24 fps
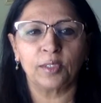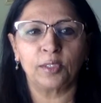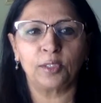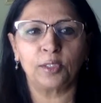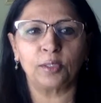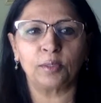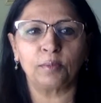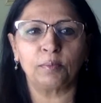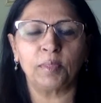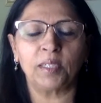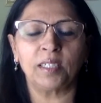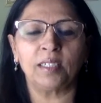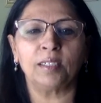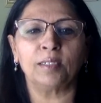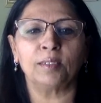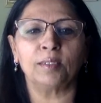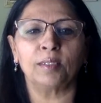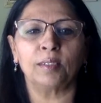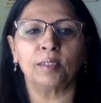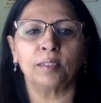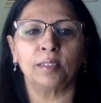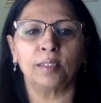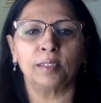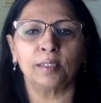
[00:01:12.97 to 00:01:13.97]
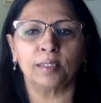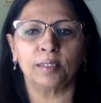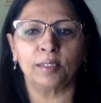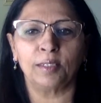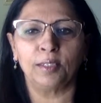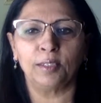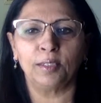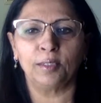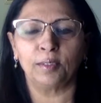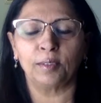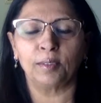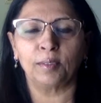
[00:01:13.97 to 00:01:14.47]
to be on
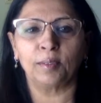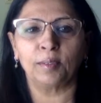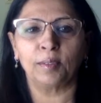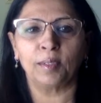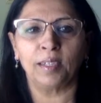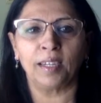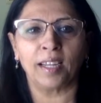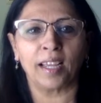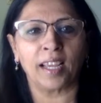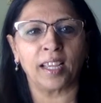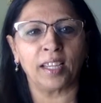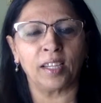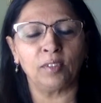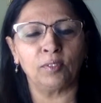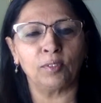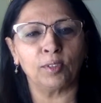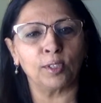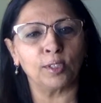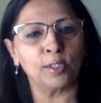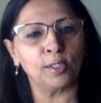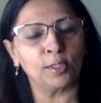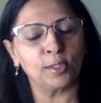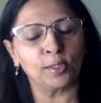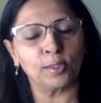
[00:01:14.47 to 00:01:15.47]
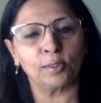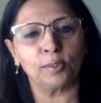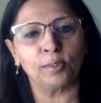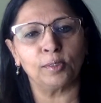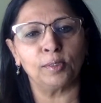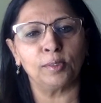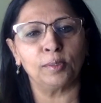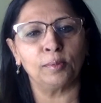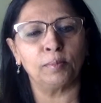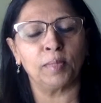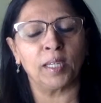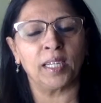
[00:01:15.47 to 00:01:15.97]
live on
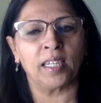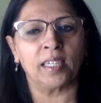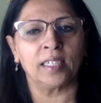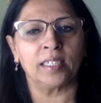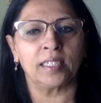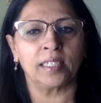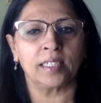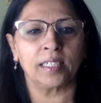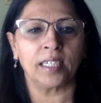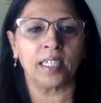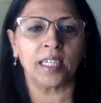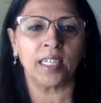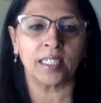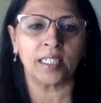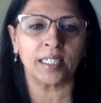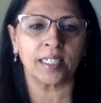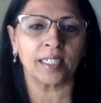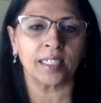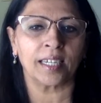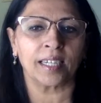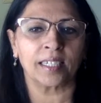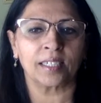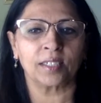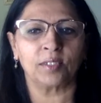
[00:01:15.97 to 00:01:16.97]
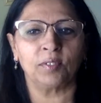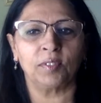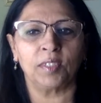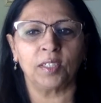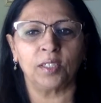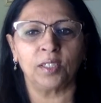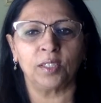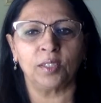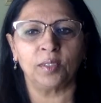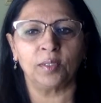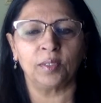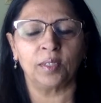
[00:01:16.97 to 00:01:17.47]
Zoom and interact
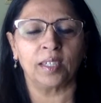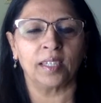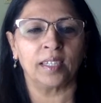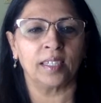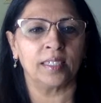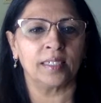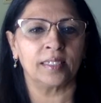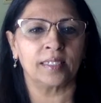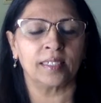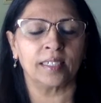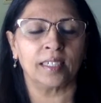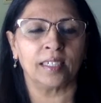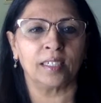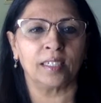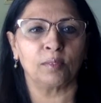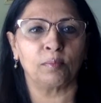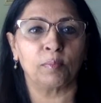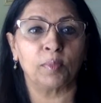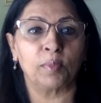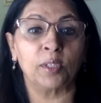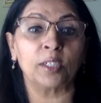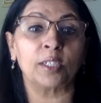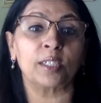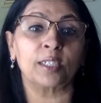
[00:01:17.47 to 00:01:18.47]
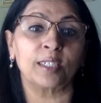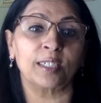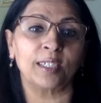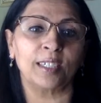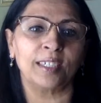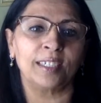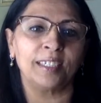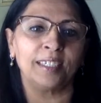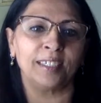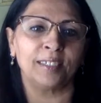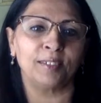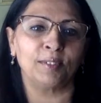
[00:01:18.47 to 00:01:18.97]
with you guys, and
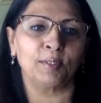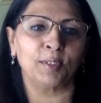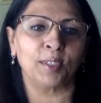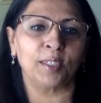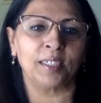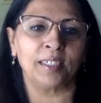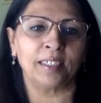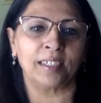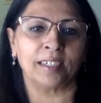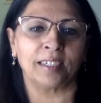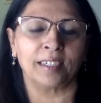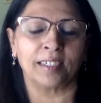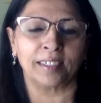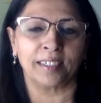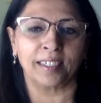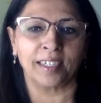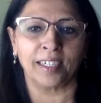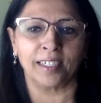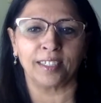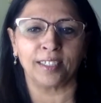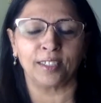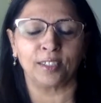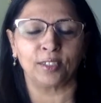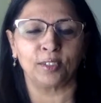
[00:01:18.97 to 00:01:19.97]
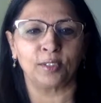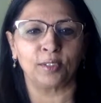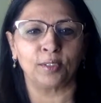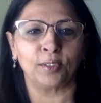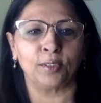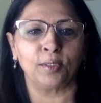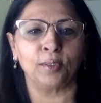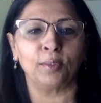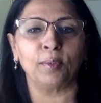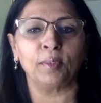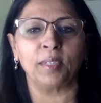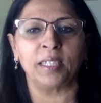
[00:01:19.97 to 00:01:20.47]
personally we are getting to
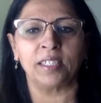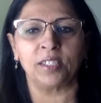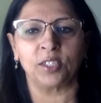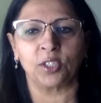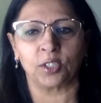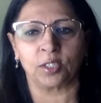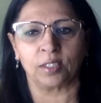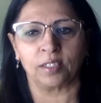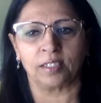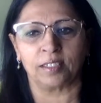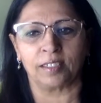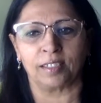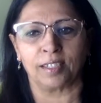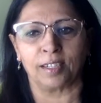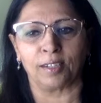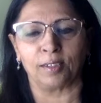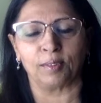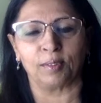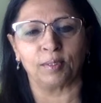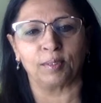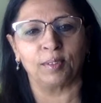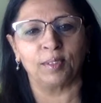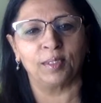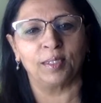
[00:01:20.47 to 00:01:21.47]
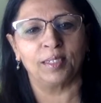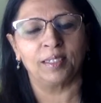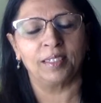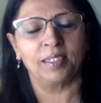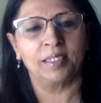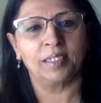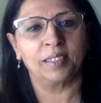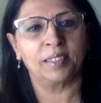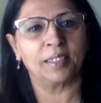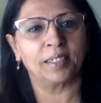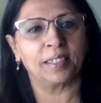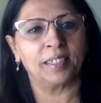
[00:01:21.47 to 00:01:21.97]
know each other now,
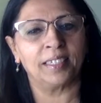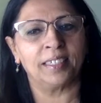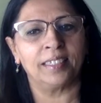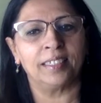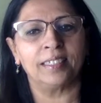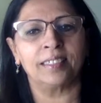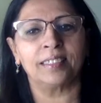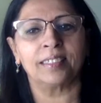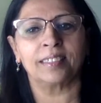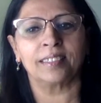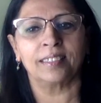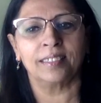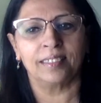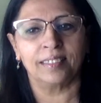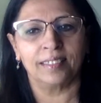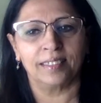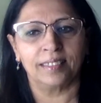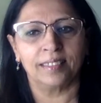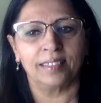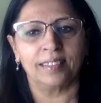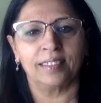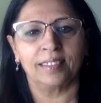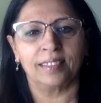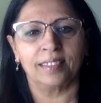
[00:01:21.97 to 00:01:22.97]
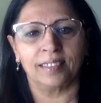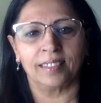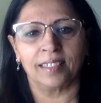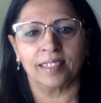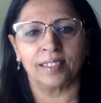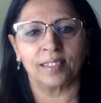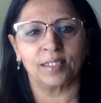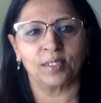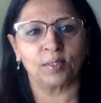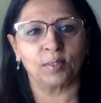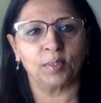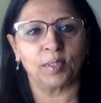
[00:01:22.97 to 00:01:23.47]
right?
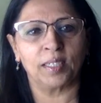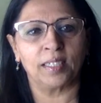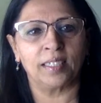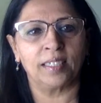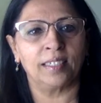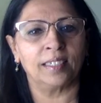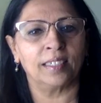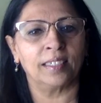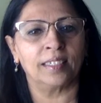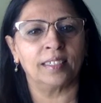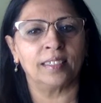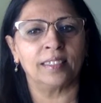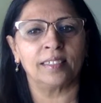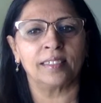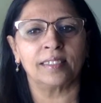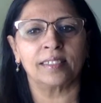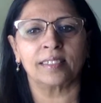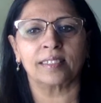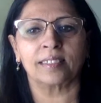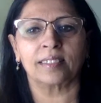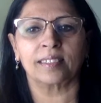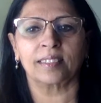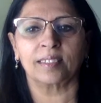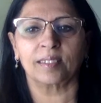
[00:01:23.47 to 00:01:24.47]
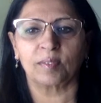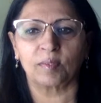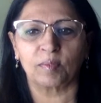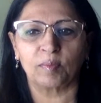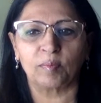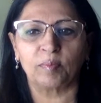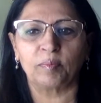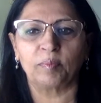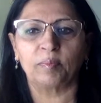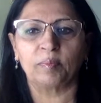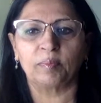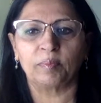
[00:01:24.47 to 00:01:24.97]
That's very nice.
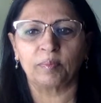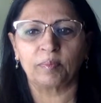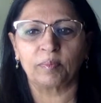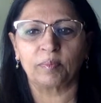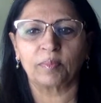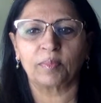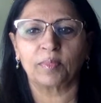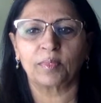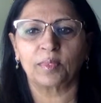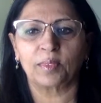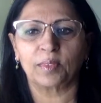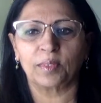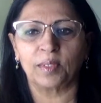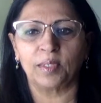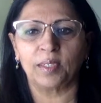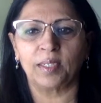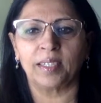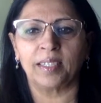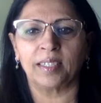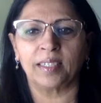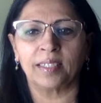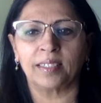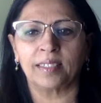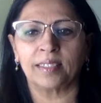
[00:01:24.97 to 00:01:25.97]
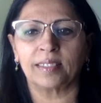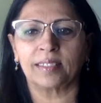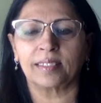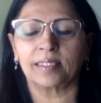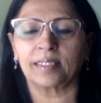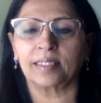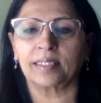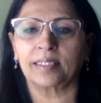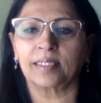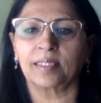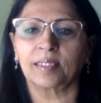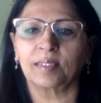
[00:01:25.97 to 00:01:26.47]

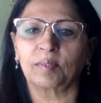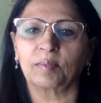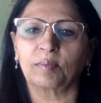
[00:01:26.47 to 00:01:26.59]
Yes.